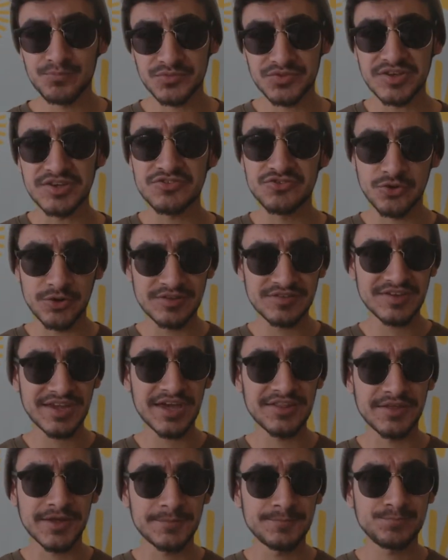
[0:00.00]
These join
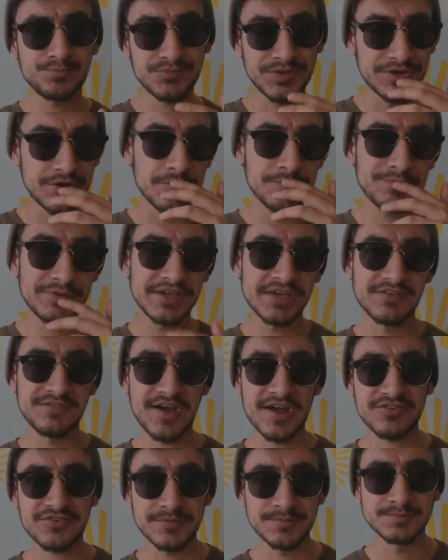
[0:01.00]
together in a repeated
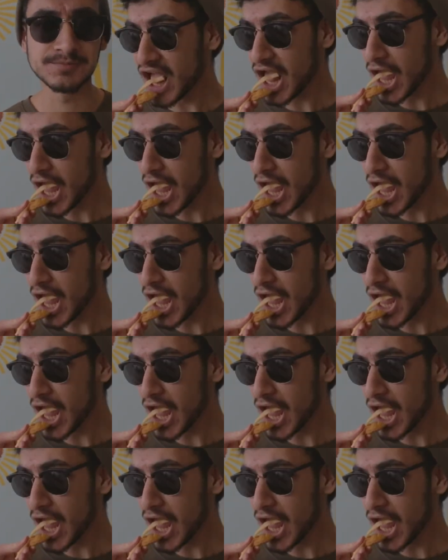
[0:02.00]
fashion.